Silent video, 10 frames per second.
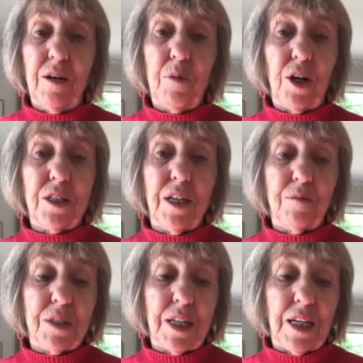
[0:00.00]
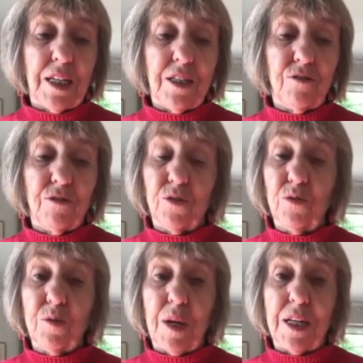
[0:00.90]
part-time studies,
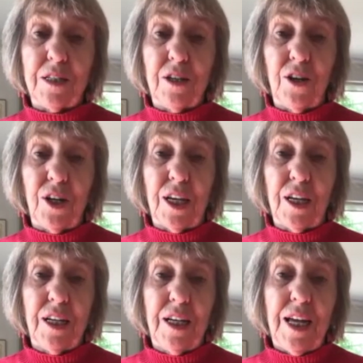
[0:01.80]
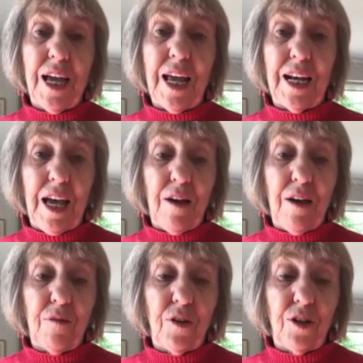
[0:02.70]
resource-based learning, and
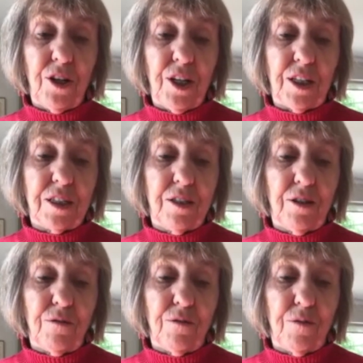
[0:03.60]
lifelong learning itself.